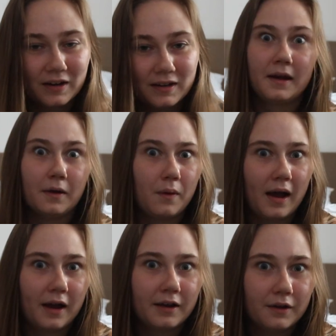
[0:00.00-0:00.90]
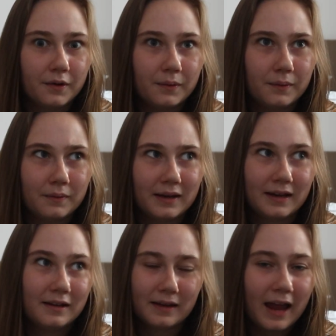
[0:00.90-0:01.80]
Now, I know
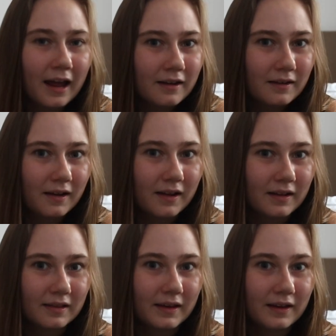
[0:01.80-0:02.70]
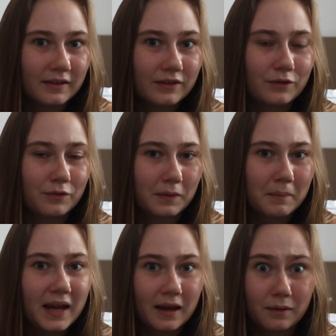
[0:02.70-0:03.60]
in Canada, at least for me,